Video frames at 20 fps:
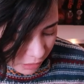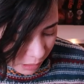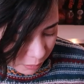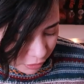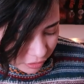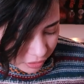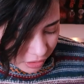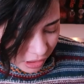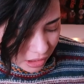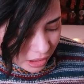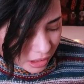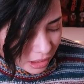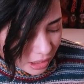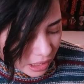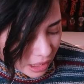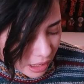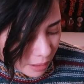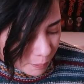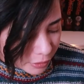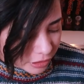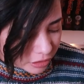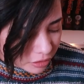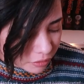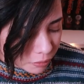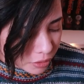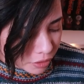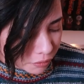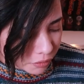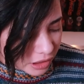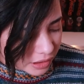my birthday. But the
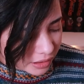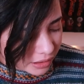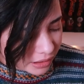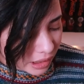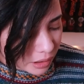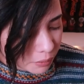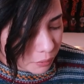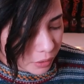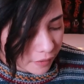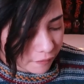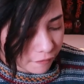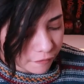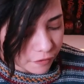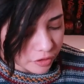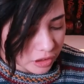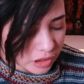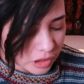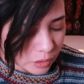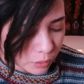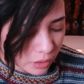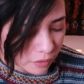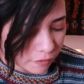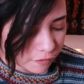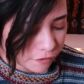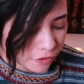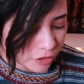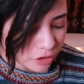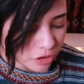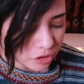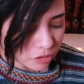reason I went for this one,
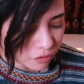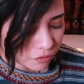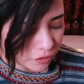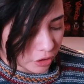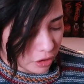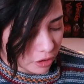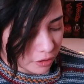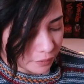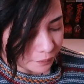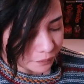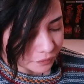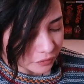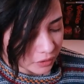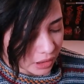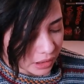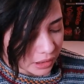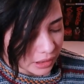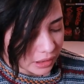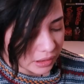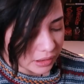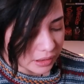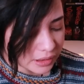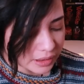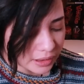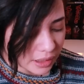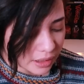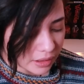first of all, is